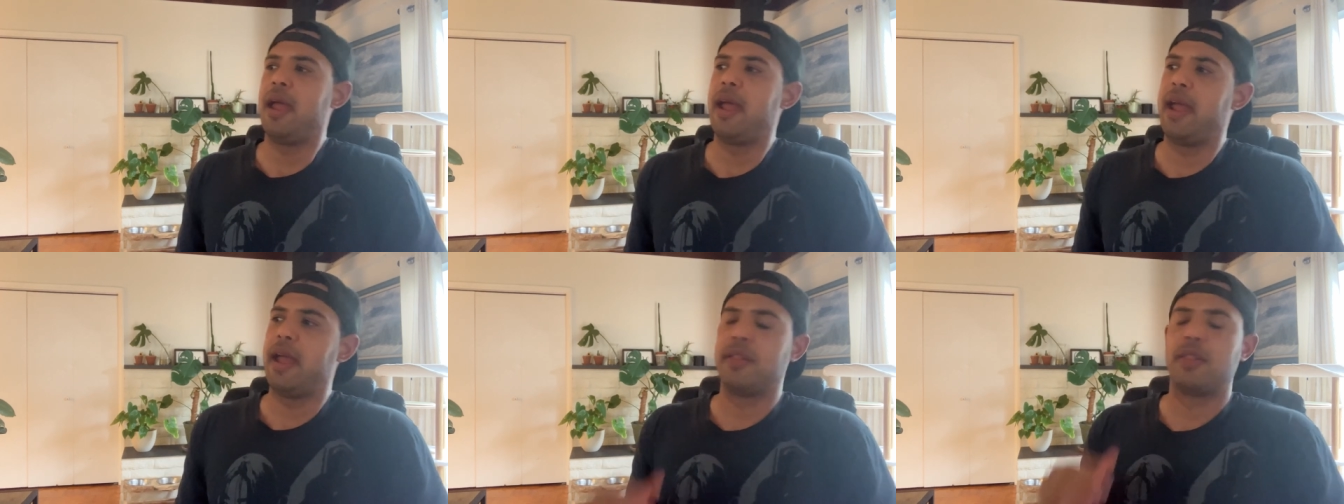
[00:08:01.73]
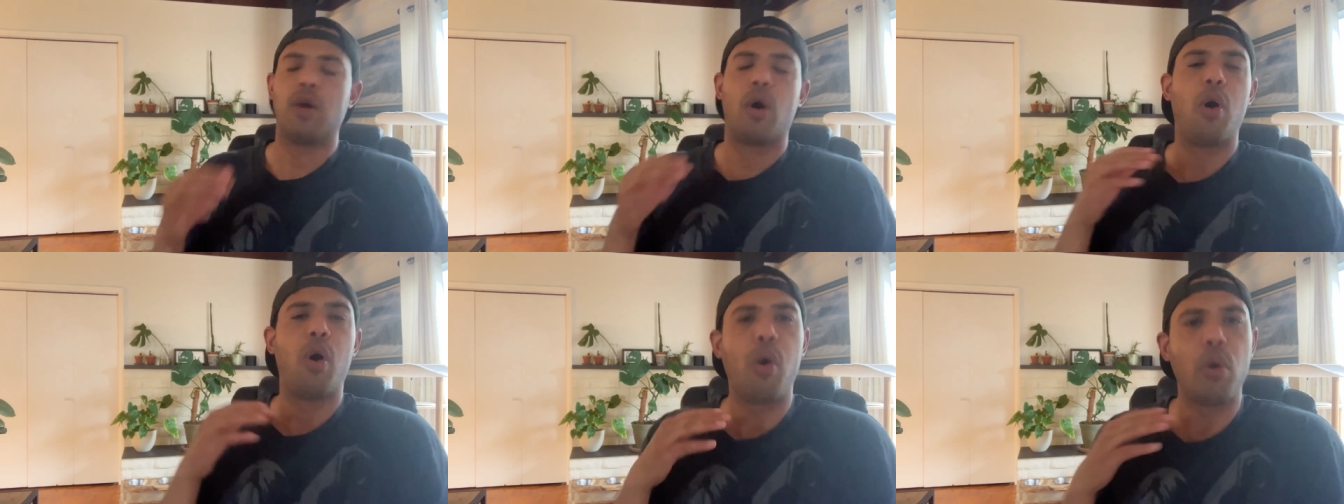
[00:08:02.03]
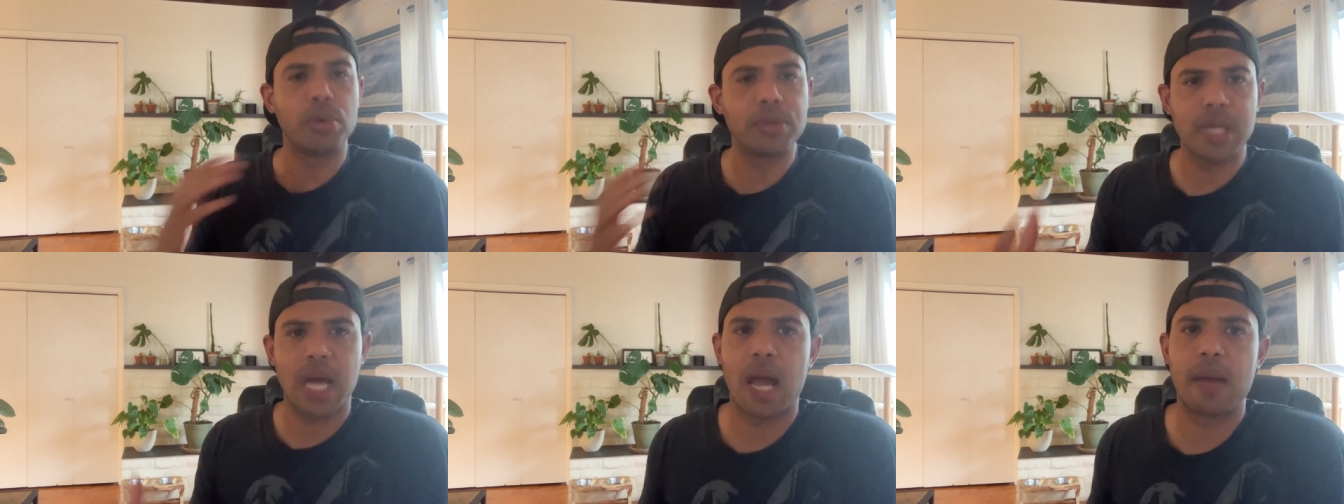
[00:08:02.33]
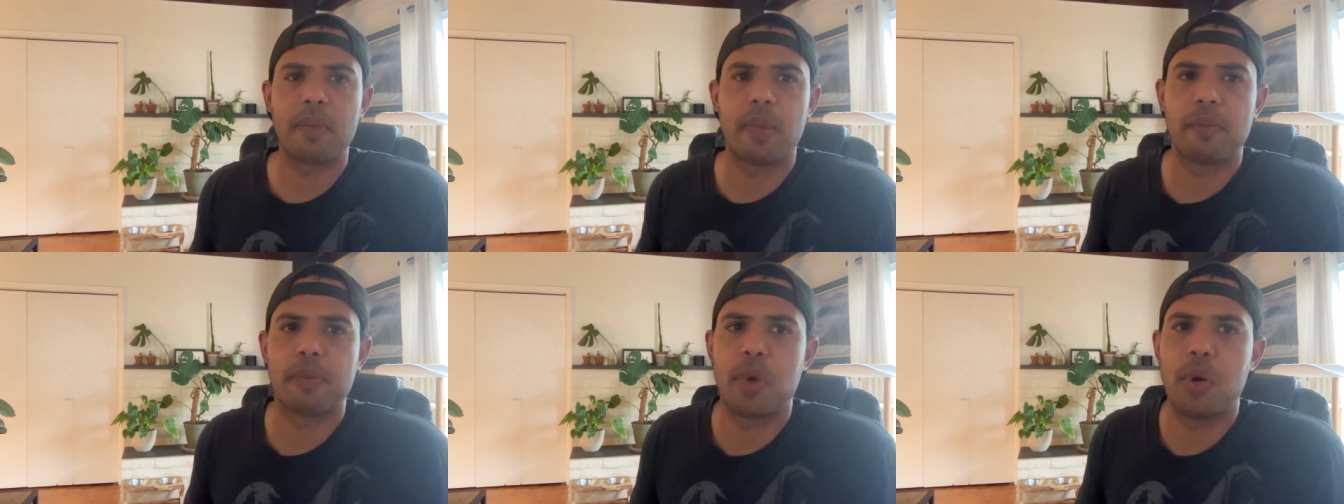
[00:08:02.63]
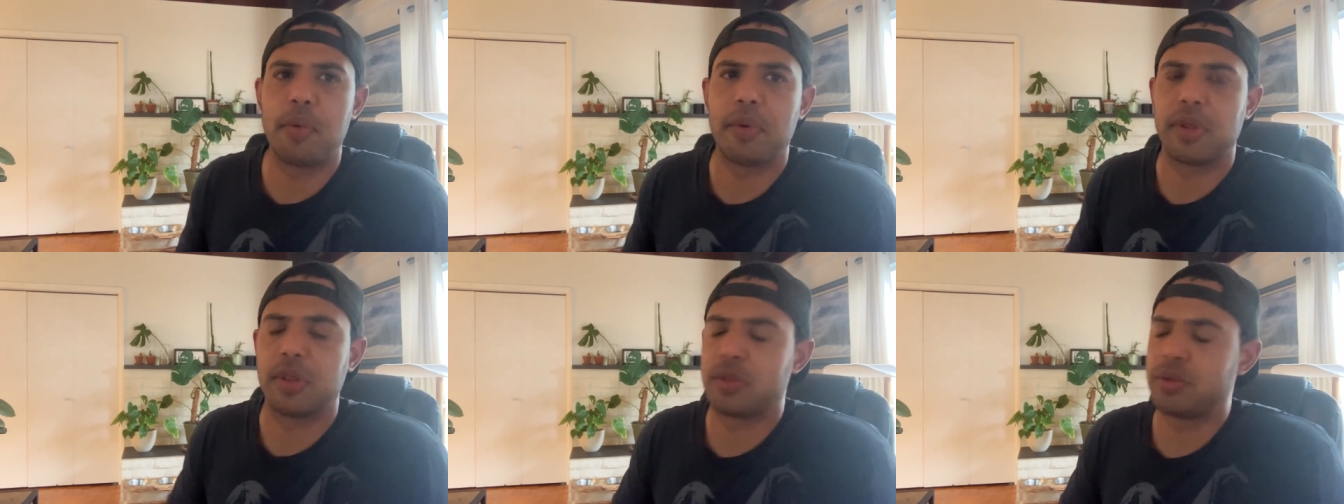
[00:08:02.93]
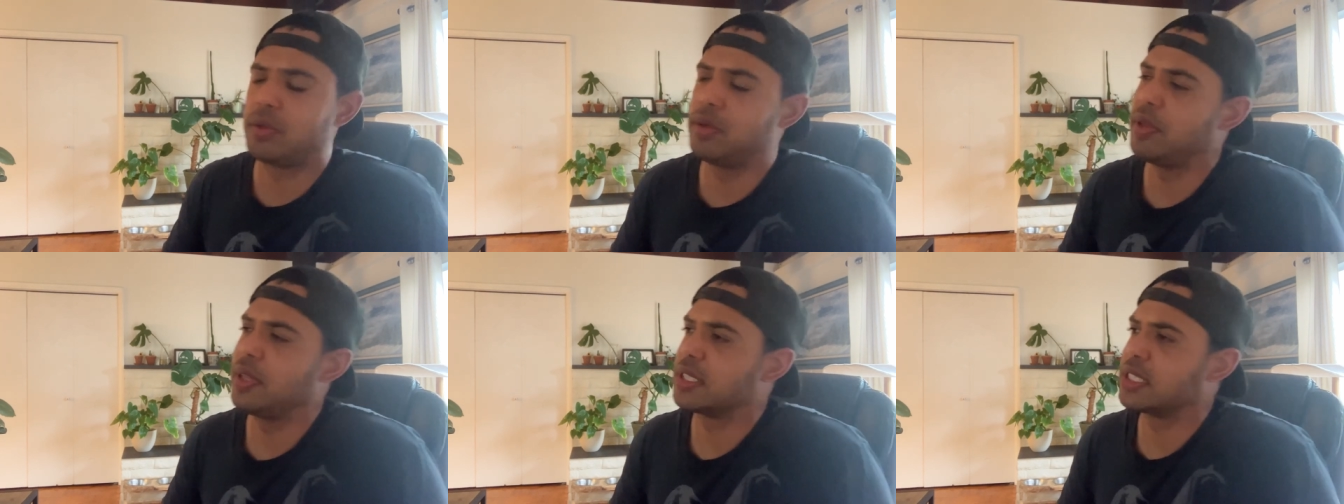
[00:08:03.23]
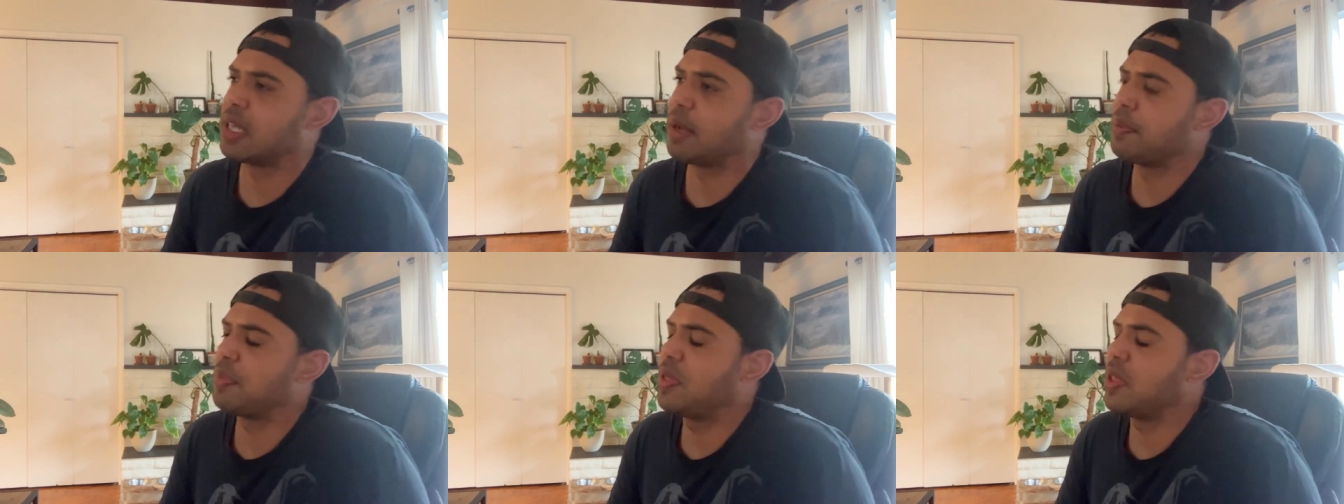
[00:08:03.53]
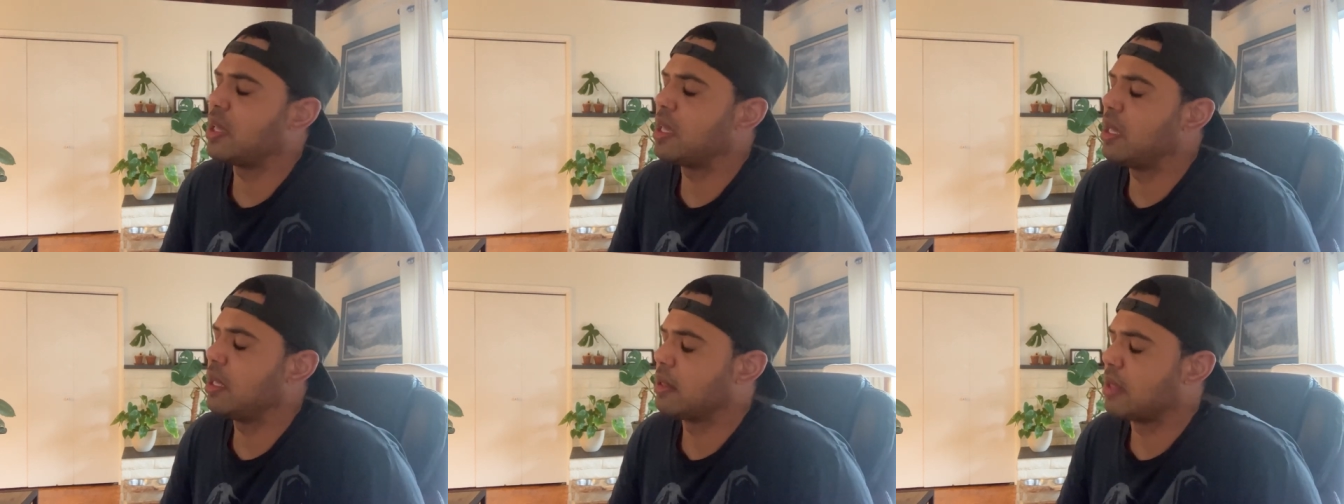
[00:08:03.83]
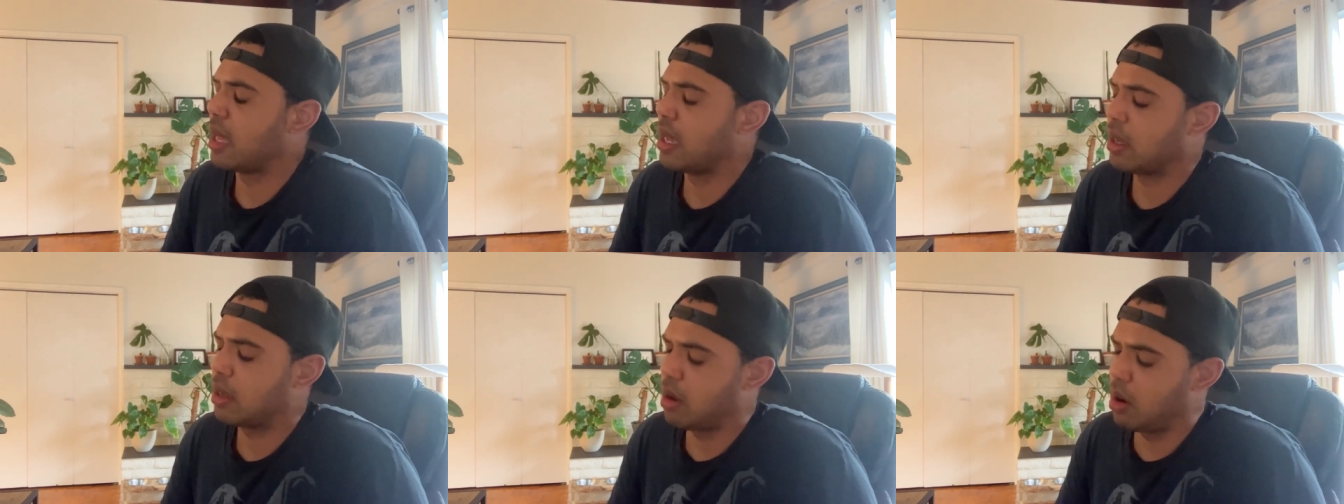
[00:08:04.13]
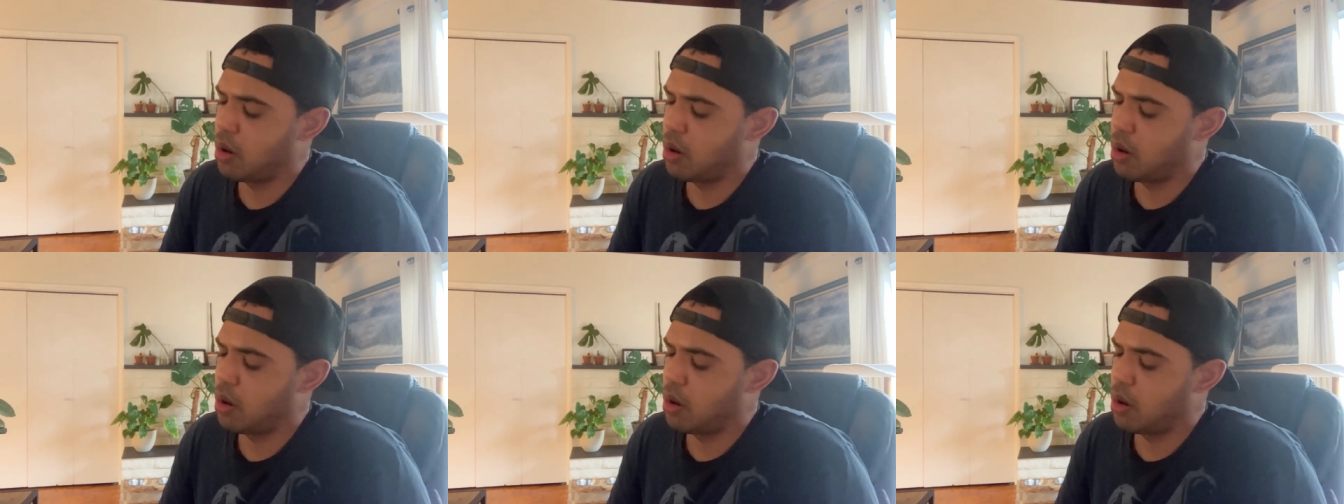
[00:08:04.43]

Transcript: and the whole time I'm going through this, I'm thinking like,